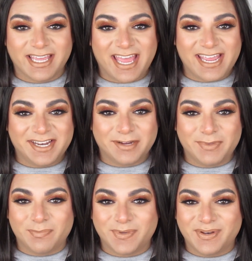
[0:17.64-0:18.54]

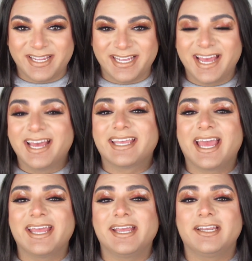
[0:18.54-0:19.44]
KKW Beauty,
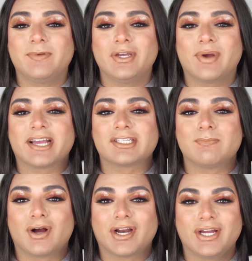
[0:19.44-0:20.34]

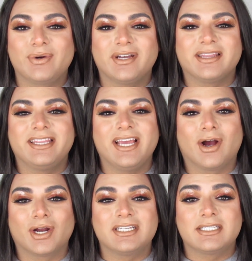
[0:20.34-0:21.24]
KKWxMARIO, the
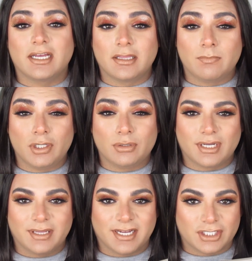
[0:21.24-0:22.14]
Artist, and the Muse
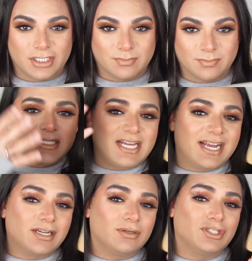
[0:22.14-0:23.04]
collection.
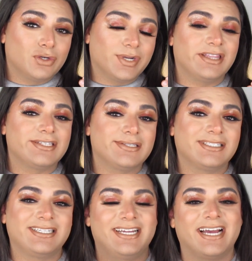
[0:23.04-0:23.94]
Side note, to create this look
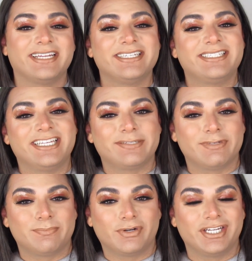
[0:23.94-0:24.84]
today, I did take some
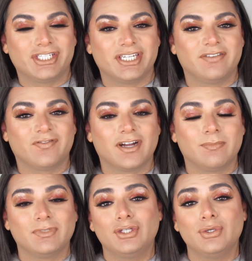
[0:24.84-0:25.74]
inspiration
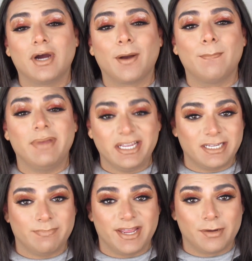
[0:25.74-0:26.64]
from two
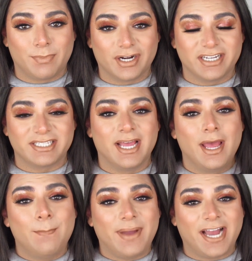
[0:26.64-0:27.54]
amazing makeup artists,
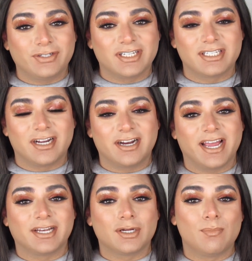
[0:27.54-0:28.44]
Patrick STARRR
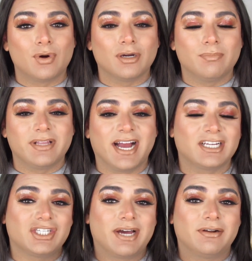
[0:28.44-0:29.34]
and KIMORA BLAC.
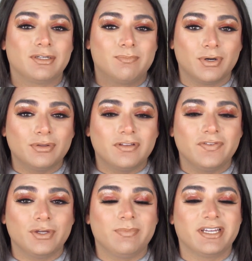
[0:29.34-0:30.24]
Shout out to both of
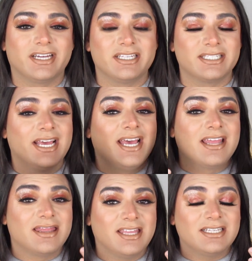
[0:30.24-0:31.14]
you because
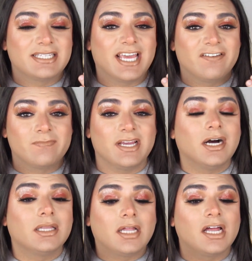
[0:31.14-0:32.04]
this gave me
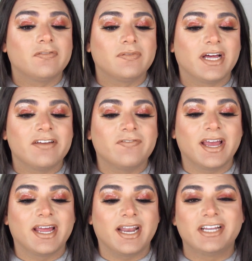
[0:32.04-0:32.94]
a lot of life,
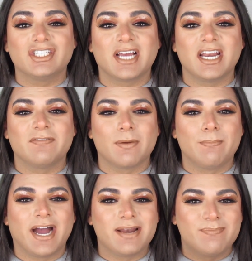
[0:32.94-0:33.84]
and I just kind of
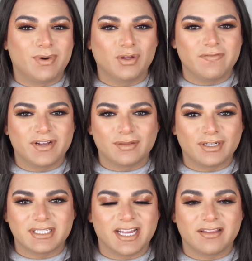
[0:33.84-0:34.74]
combined both of their
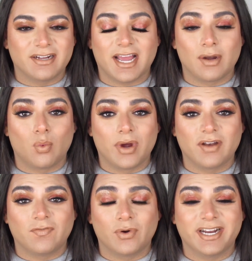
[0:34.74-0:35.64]
looks together and
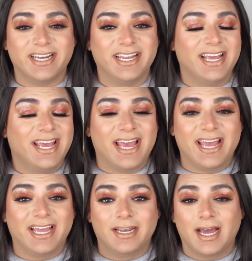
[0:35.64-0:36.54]
went for it,
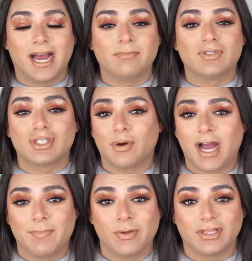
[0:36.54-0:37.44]
and I'm so
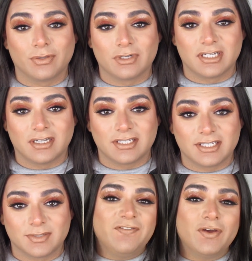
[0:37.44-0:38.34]
happy with the
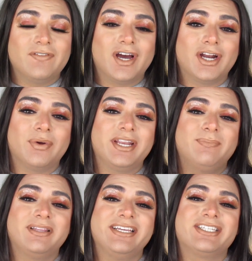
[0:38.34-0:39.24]
results. If you have not already,
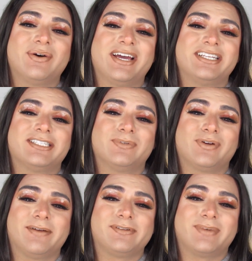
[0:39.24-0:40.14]
please go ahead and
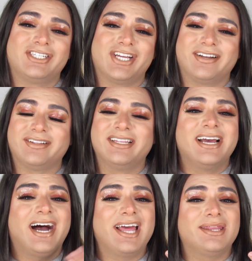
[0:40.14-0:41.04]
subscribe to my channel.
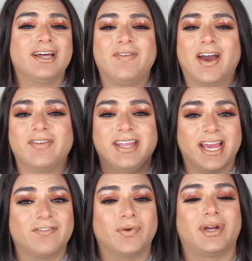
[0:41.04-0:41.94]
I love having
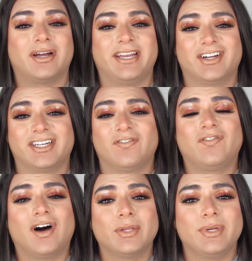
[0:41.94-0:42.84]
everyone on here and
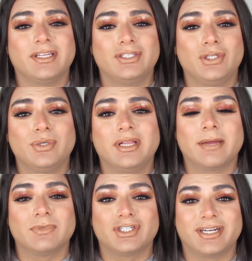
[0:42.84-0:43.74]
following the
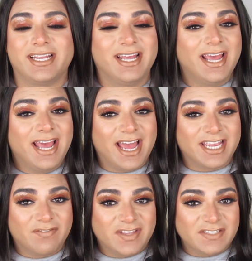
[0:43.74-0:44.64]
DudeGlam journey. And
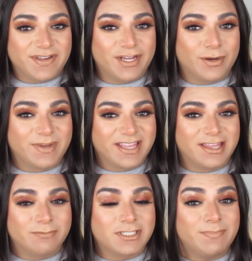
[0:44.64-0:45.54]
give this video a big
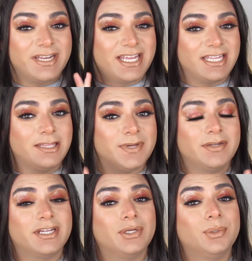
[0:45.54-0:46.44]
thumbs up and hit the bell
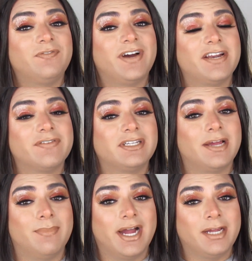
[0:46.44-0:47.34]
to get notified every
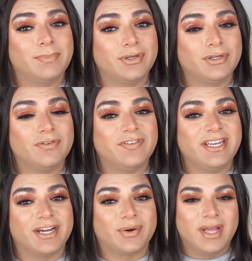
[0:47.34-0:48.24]
time I upload a new
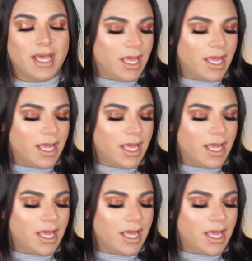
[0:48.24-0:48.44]
video.